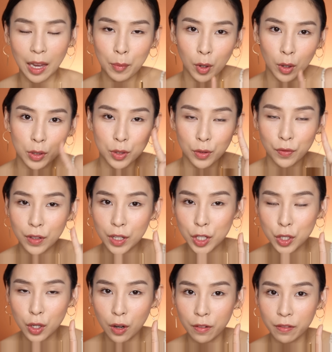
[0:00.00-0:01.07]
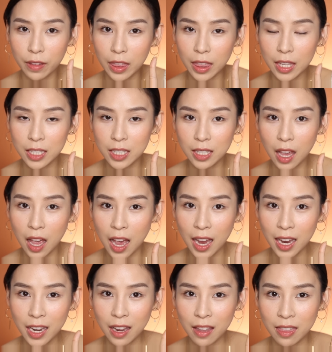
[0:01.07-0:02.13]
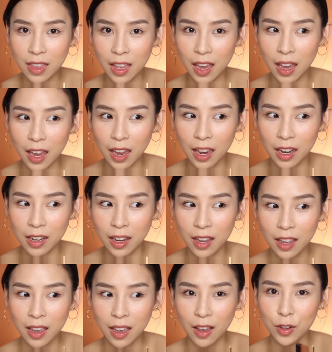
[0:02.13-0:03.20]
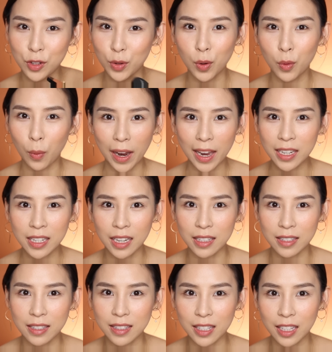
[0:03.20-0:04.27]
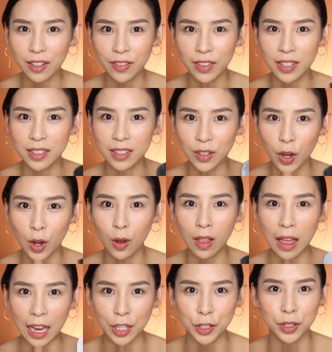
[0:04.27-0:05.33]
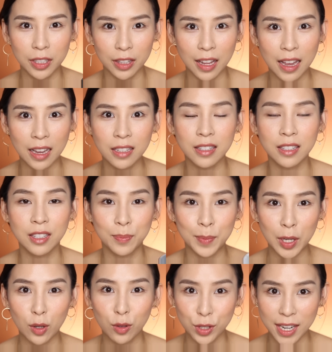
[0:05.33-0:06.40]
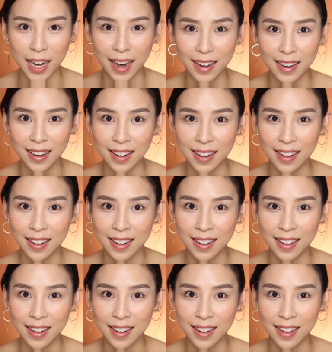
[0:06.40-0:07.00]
I'm going to finish off this eye and then do a wear test and see if this curl actually lasts me all day.